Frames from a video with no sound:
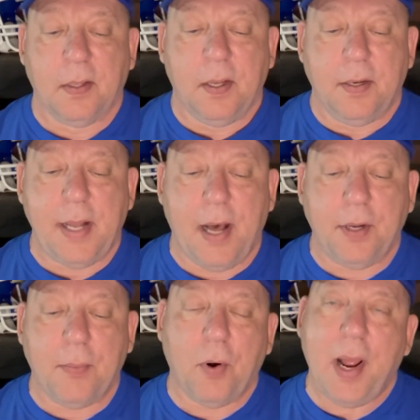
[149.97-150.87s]
Now,
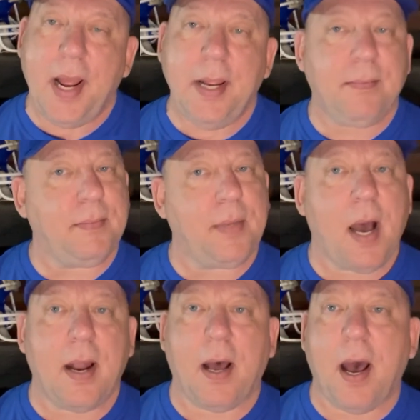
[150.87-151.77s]
number 8,
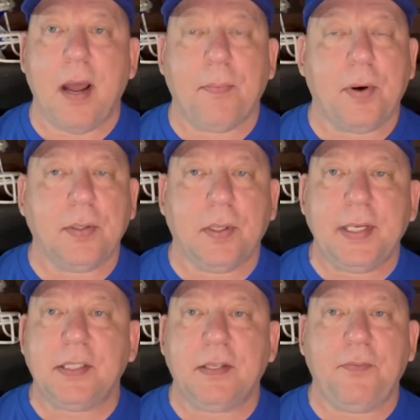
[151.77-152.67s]
not high up on the
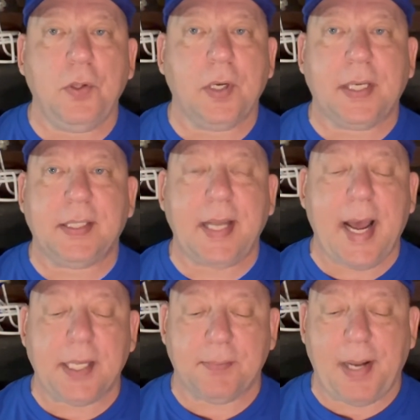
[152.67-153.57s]
list if you look at
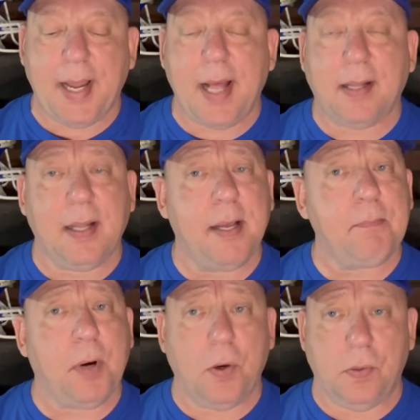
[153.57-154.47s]
stats, but I got Lynn
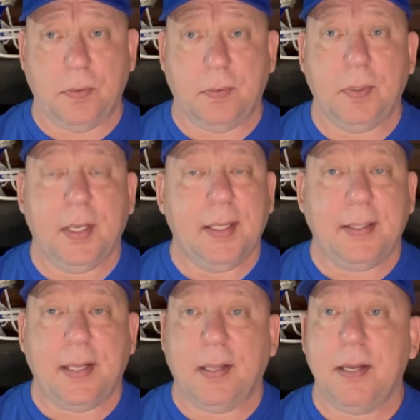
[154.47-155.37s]
Bowden.
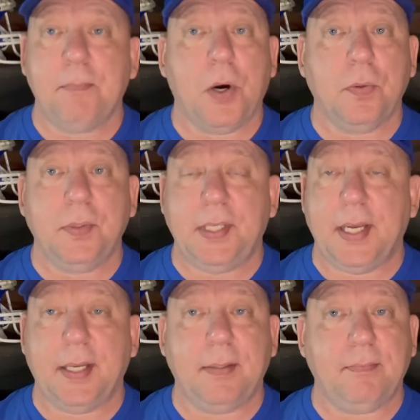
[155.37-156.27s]
Now, Lynn Bowden
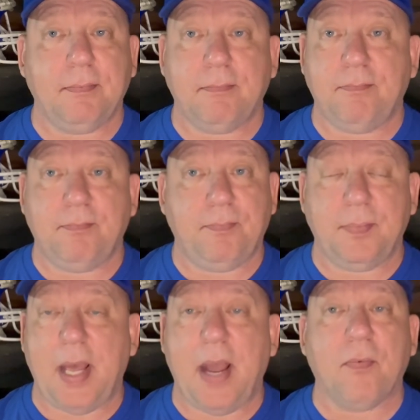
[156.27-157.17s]
did
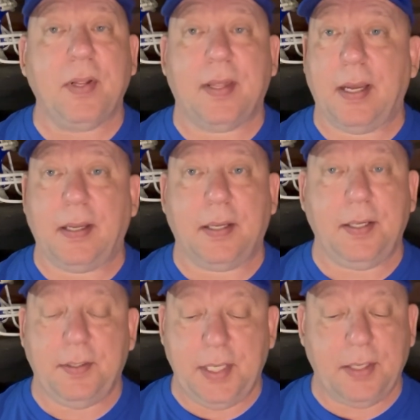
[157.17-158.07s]
everything.
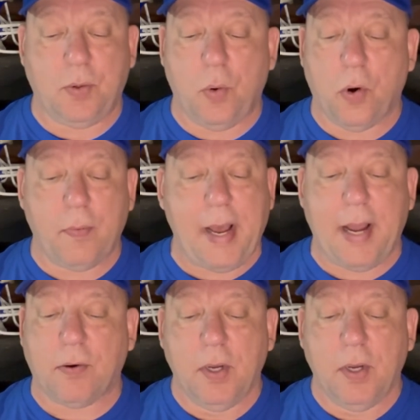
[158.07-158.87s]
He did quarterback,